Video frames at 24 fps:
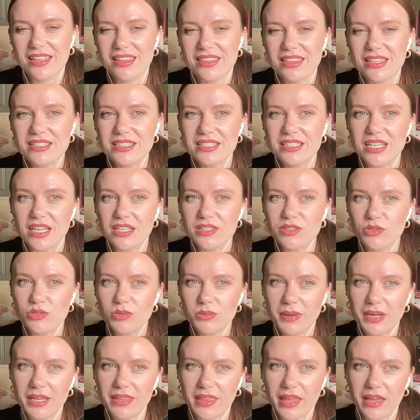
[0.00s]
This does
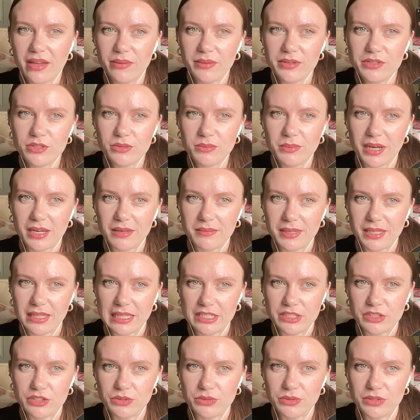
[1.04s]
they always remind me,
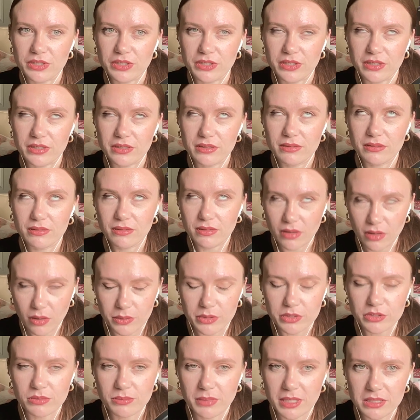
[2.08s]
like June 3rd
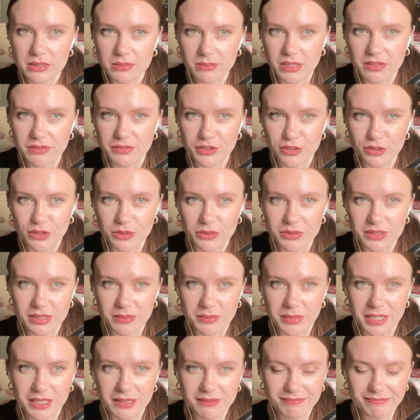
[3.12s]
always reminds me of You're Losing
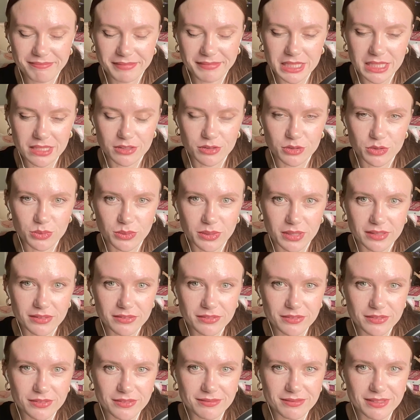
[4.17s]
Me by Taylor
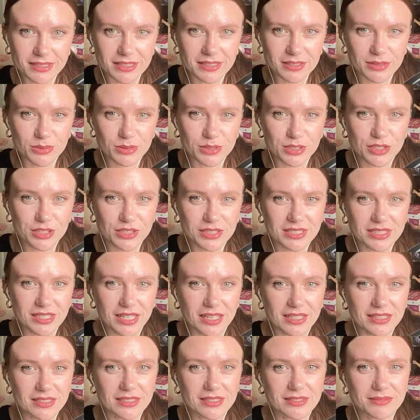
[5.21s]
Swift. Because when she
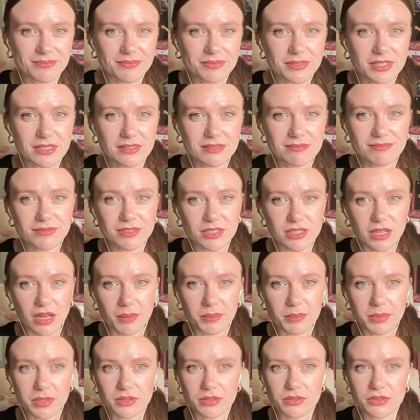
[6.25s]
says,
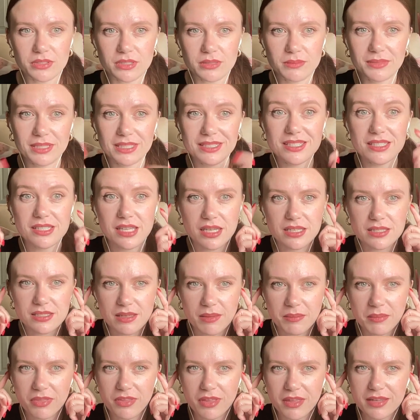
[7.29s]
stop, you're losing me, say
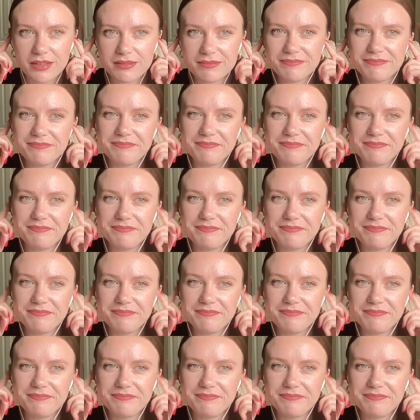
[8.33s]
something.